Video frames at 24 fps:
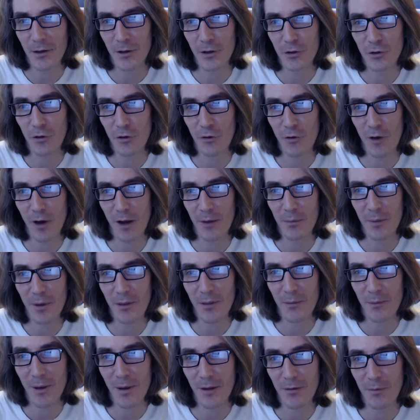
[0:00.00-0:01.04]
yeah, you're just
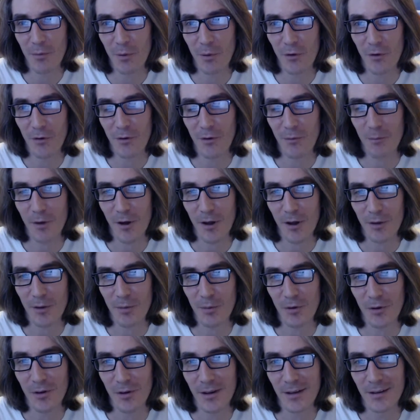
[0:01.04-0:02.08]
trying to be the best person
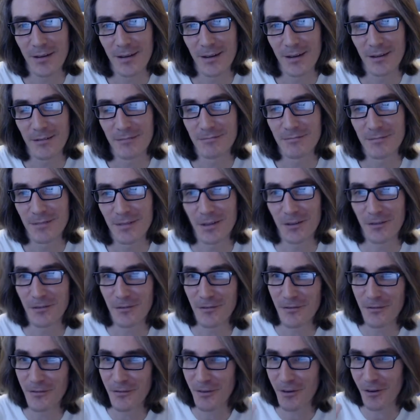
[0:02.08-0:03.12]
possible, and
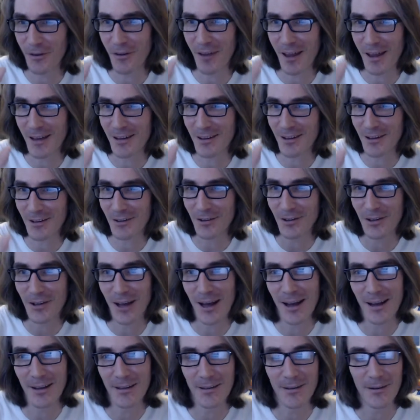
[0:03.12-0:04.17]
you know, fill that
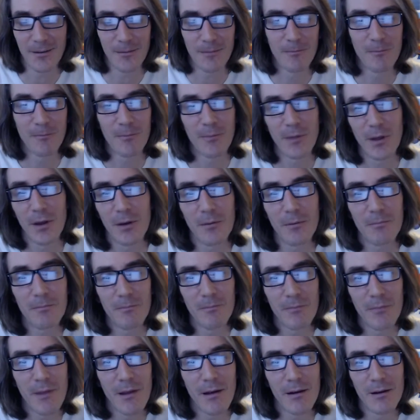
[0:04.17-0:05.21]
little line there,
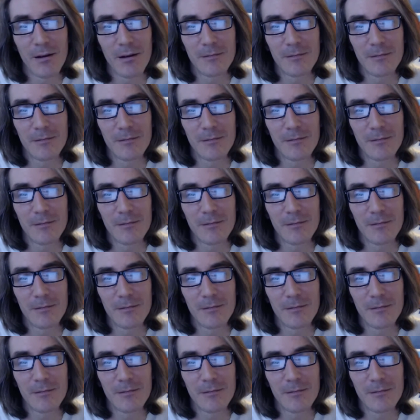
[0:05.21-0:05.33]
you know.